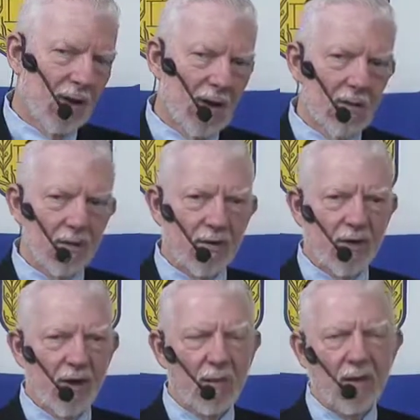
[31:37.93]
When you
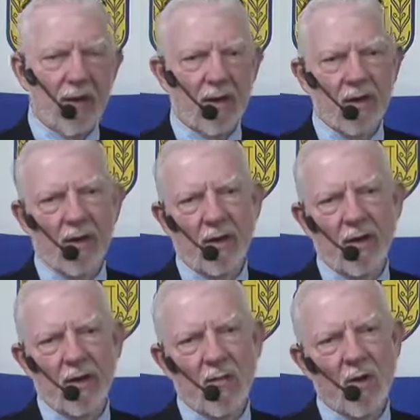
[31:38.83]
think about a, a
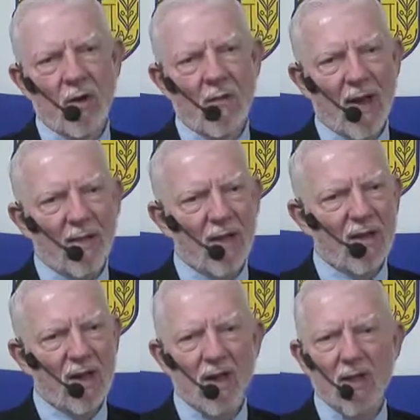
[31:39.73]
newborn baby,
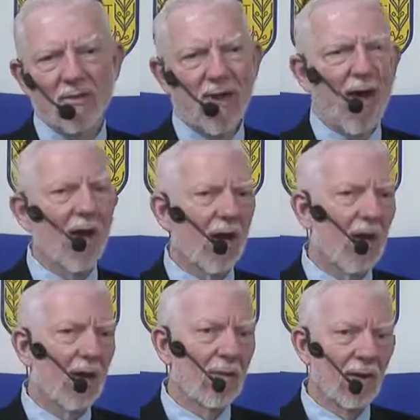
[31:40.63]
he comes out
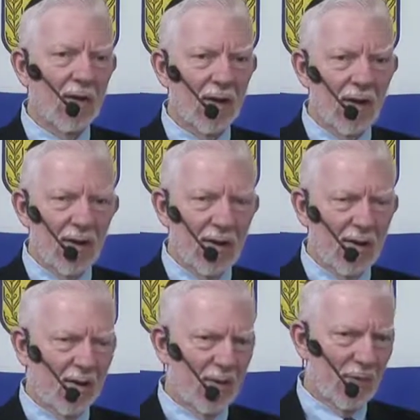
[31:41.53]
of
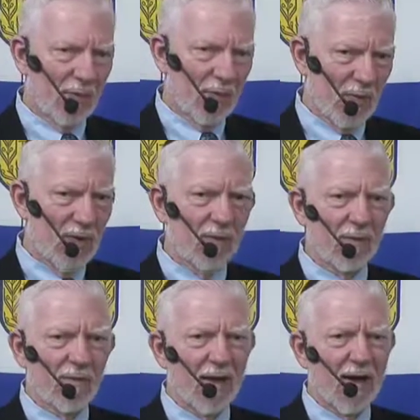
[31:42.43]
this
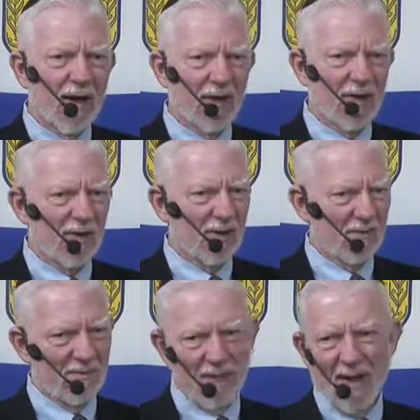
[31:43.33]
putrefying,
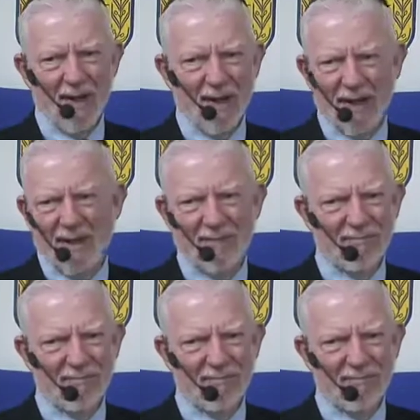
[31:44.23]
smelly